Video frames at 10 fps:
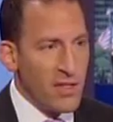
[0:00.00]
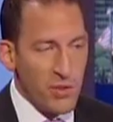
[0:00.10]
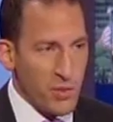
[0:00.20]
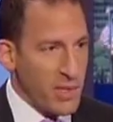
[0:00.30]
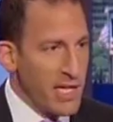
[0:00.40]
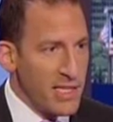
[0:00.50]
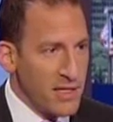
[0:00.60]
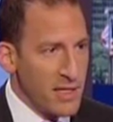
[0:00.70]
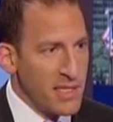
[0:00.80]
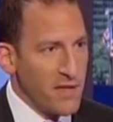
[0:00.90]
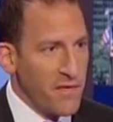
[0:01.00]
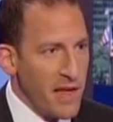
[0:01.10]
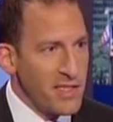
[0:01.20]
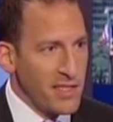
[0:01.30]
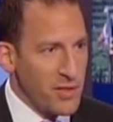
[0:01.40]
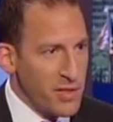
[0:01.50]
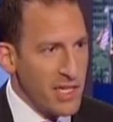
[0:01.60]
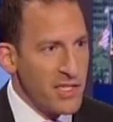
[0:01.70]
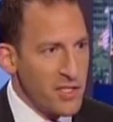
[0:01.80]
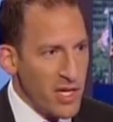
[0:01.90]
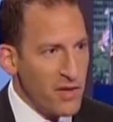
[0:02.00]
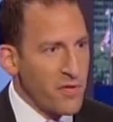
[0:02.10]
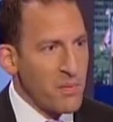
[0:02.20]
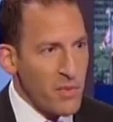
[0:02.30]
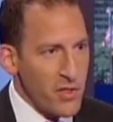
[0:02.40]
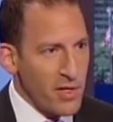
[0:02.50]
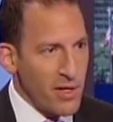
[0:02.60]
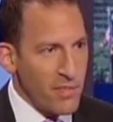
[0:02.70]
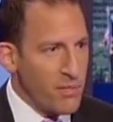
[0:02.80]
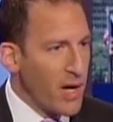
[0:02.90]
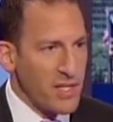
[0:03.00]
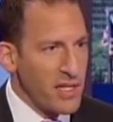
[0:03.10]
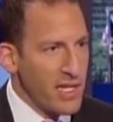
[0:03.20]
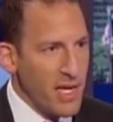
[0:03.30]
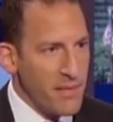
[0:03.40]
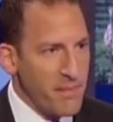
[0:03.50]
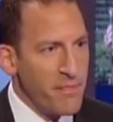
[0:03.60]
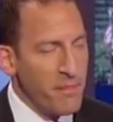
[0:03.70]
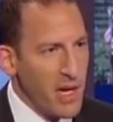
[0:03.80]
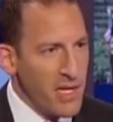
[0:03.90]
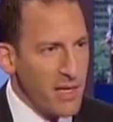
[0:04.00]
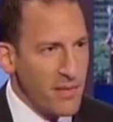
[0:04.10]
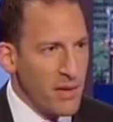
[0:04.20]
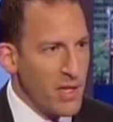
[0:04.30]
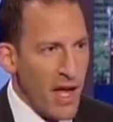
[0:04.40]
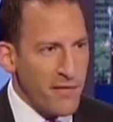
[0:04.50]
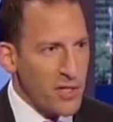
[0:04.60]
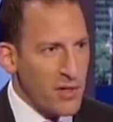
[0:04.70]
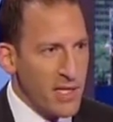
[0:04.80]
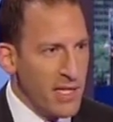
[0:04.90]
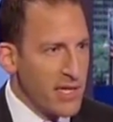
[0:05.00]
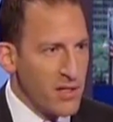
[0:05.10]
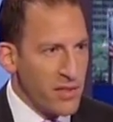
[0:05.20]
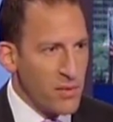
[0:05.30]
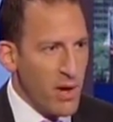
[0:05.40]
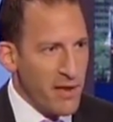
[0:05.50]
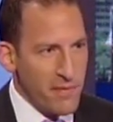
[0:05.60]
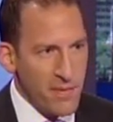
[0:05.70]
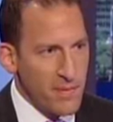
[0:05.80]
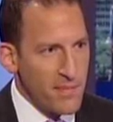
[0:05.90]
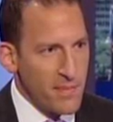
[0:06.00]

who's related to this defendant, who's in jail for murder, why should they get money after he killed the wife?